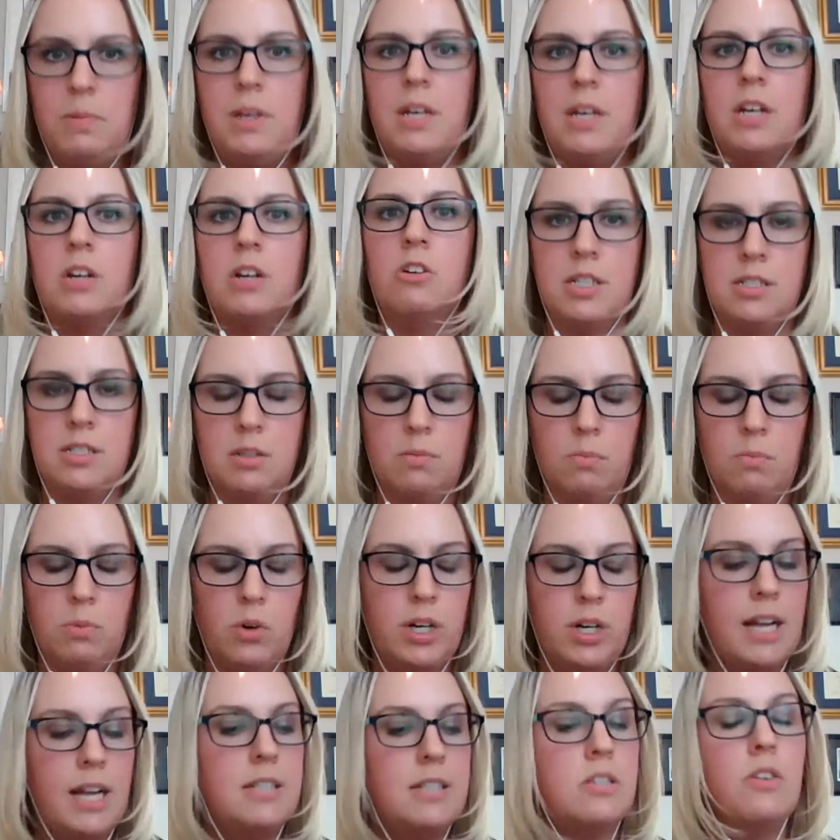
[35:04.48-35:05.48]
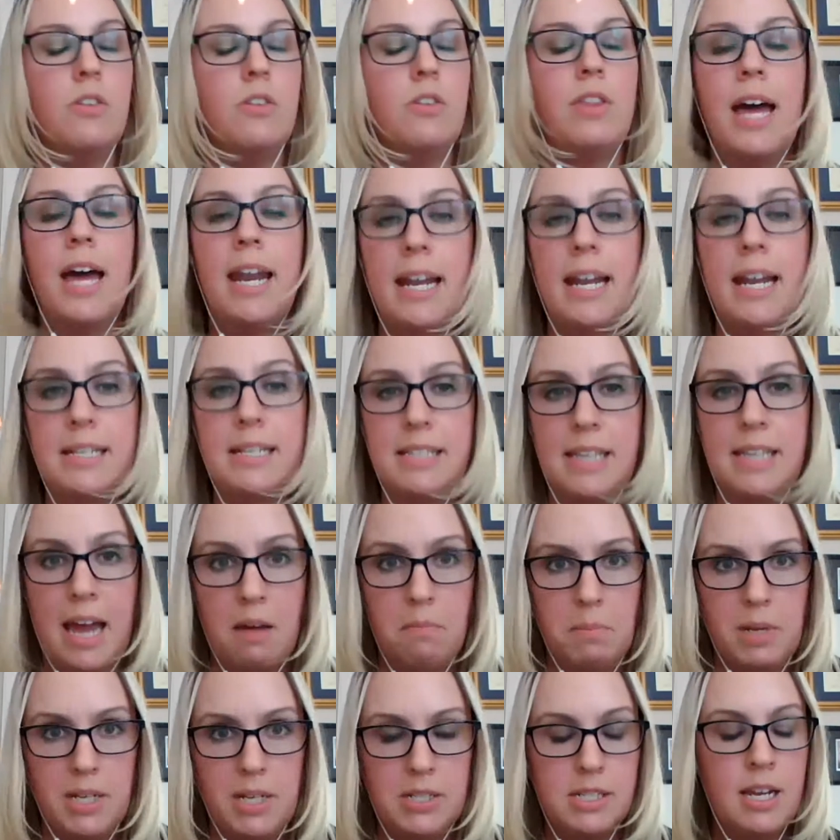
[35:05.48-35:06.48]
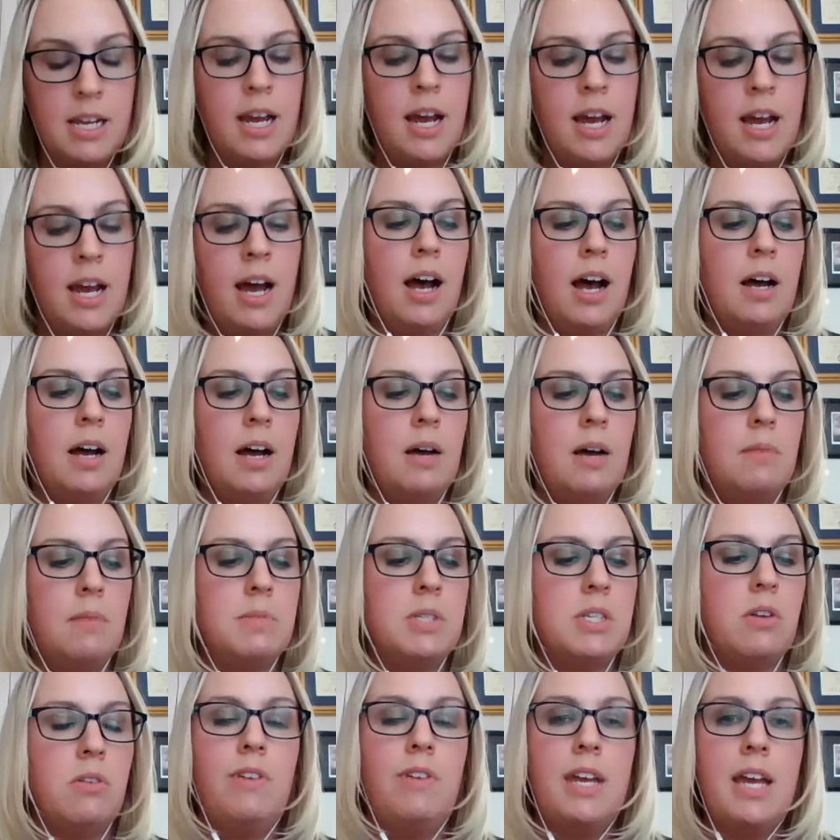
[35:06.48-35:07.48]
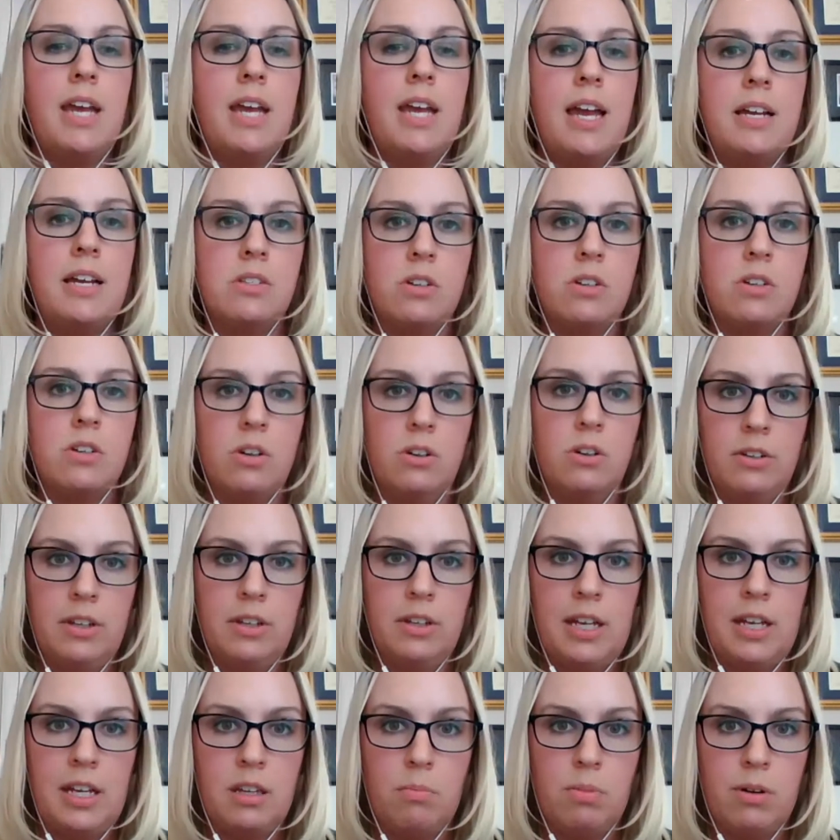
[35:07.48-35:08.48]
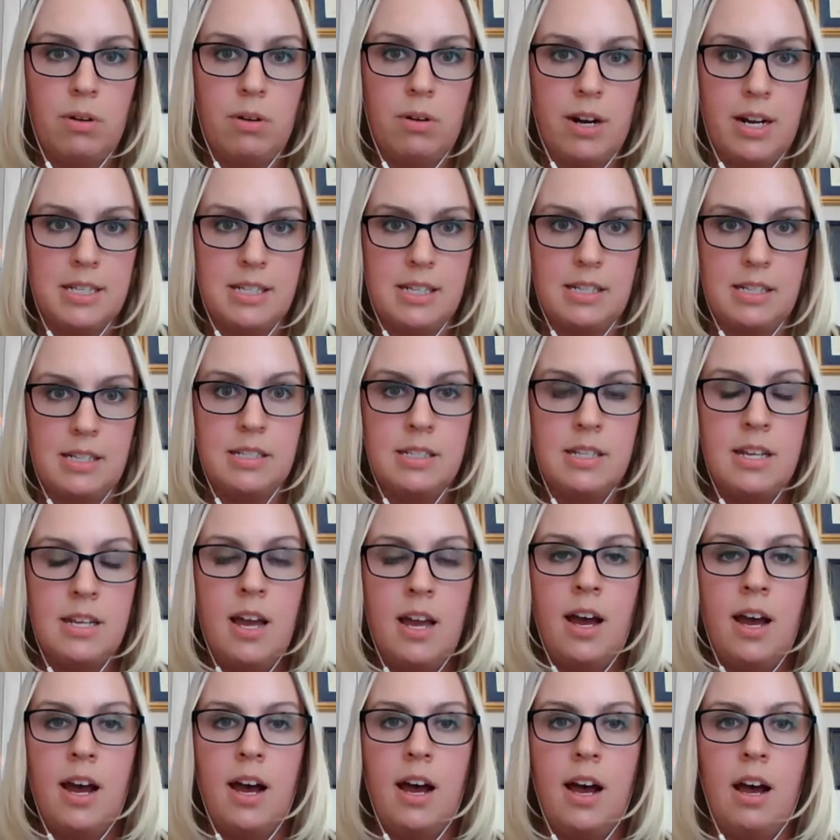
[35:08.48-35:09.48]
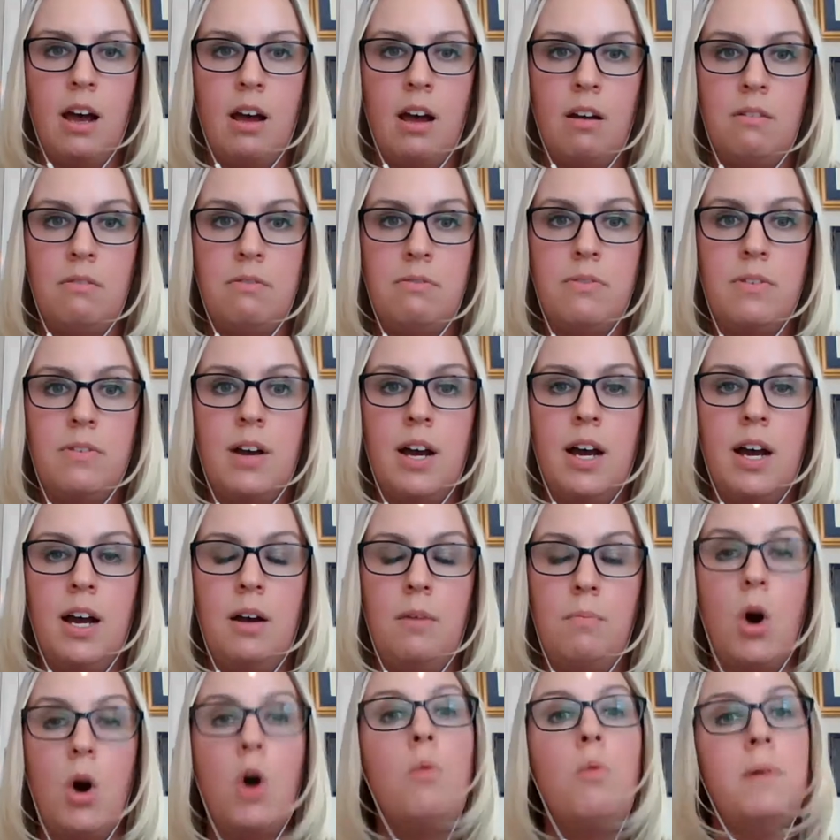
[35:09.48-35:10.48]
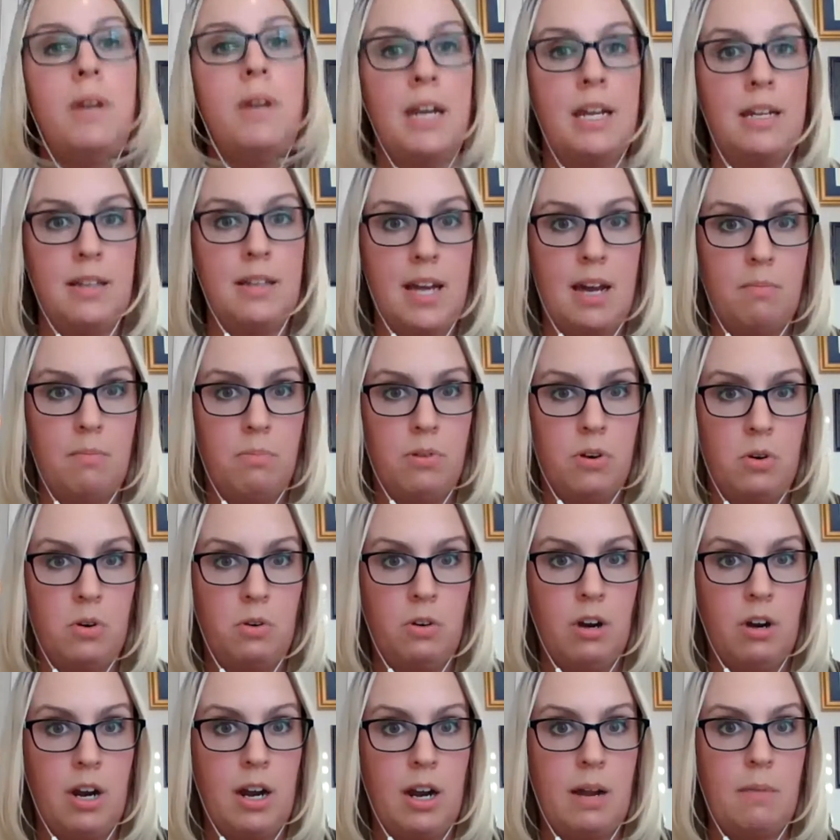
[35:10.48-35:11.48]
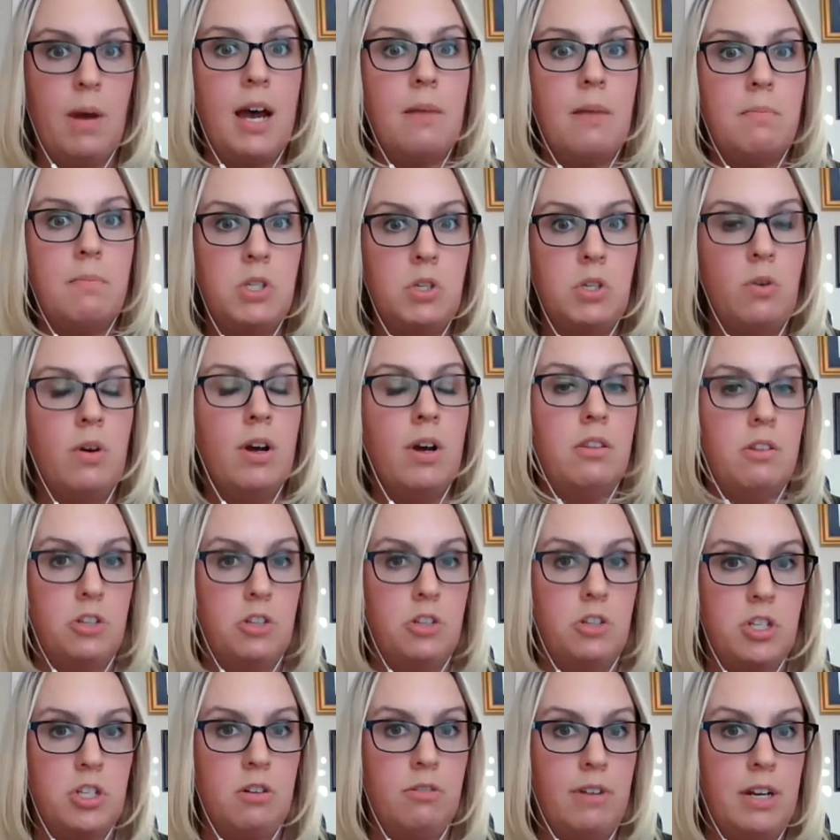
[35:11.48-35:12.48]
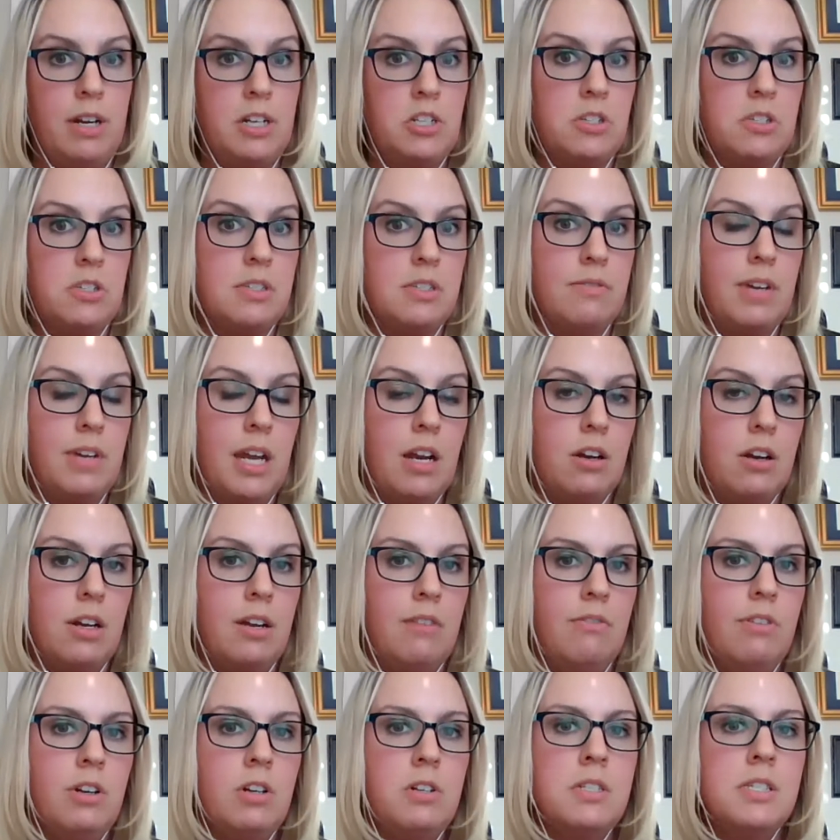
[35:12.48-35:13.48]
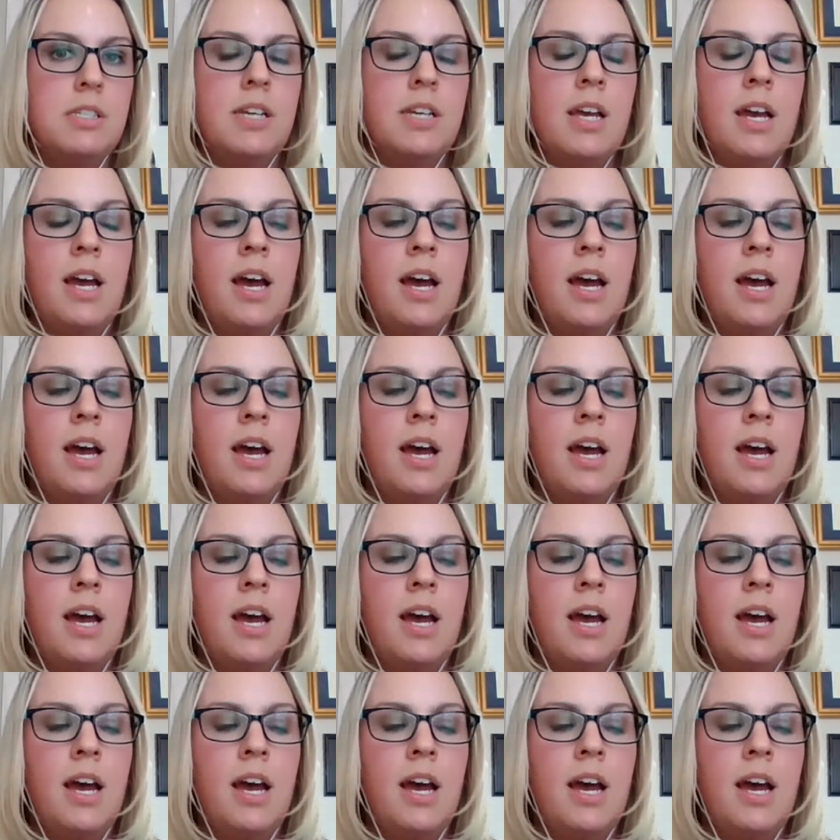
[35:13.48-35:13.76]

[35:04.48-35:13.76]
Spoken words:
be across the board. And so that has happened. So the VA is currently in the process of opening that program up to other generations of caregivers.